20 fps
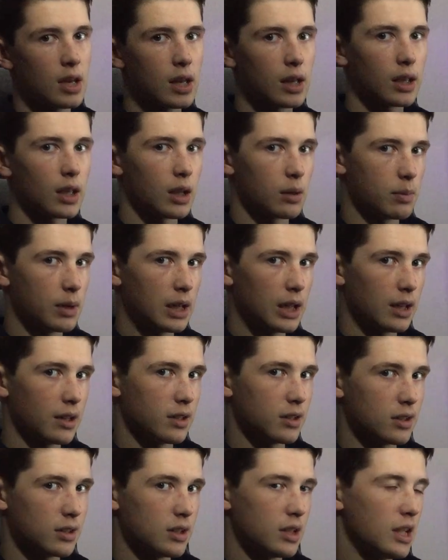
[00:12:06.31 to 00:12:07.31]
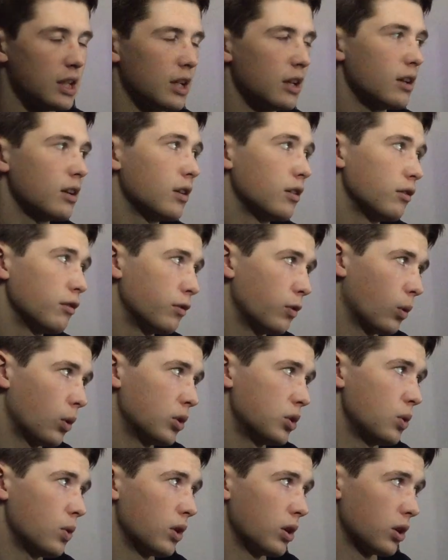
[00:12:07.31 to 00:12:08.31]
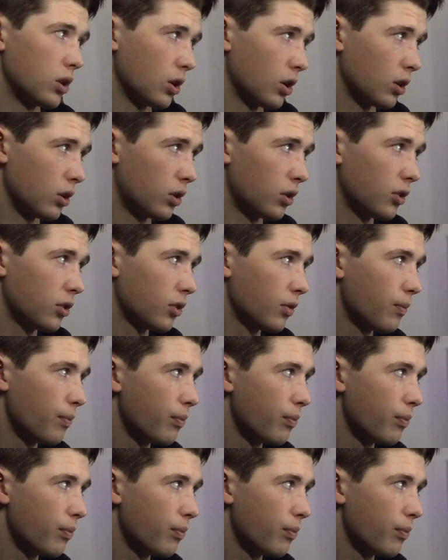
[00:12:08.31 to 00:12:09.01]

gigabyte SSD for $200,